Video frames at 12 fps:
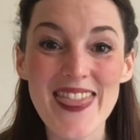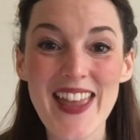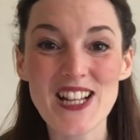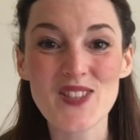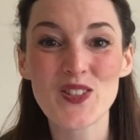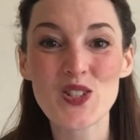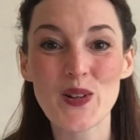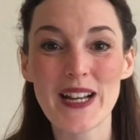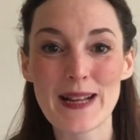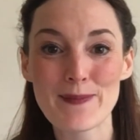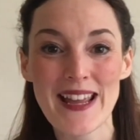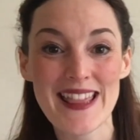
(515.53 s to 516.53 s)
Thanks for
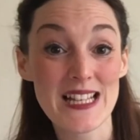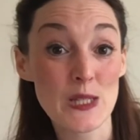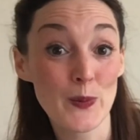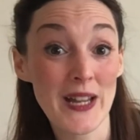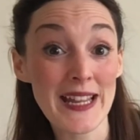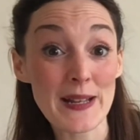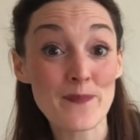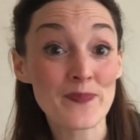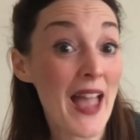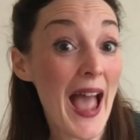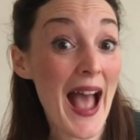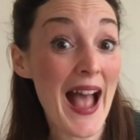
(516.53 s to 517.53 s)
joining me this week,
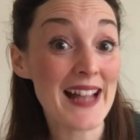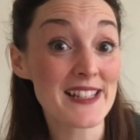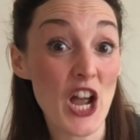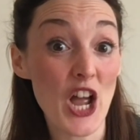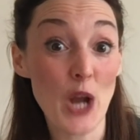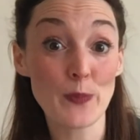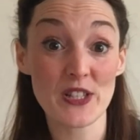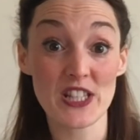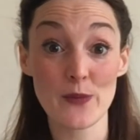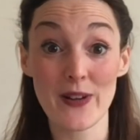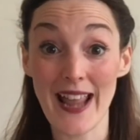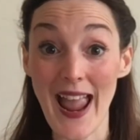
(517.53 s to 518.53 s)
and I hope to see
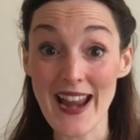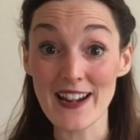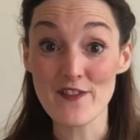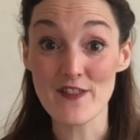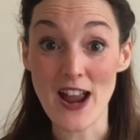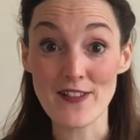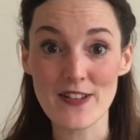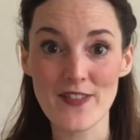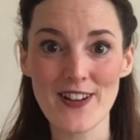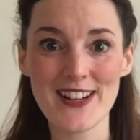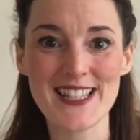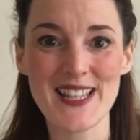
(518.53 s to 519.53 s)
you again very,
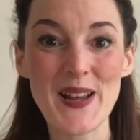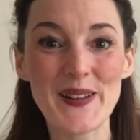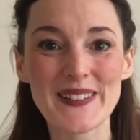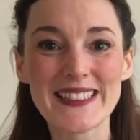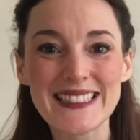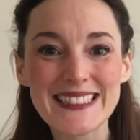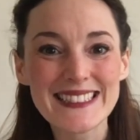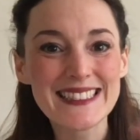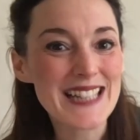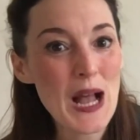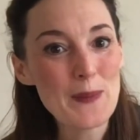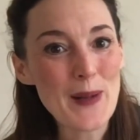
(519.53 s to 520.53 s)
very soon.
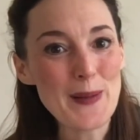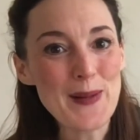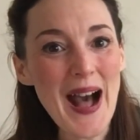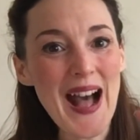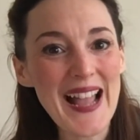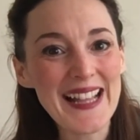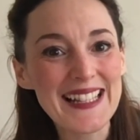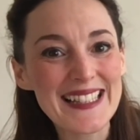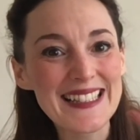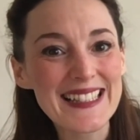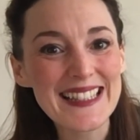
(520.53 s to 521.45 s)
Bye bye!